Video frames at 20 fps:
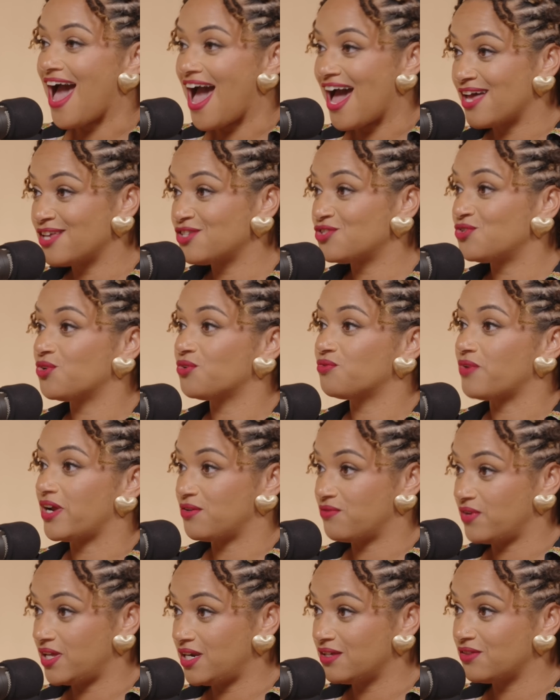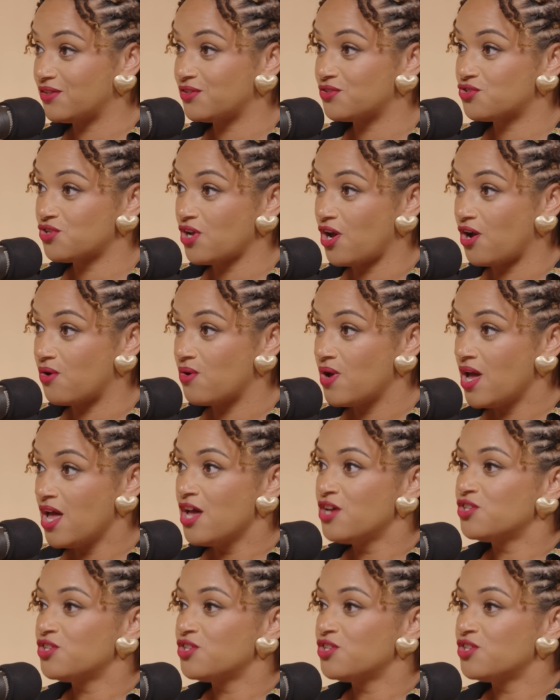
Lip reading: as you're renovating this show.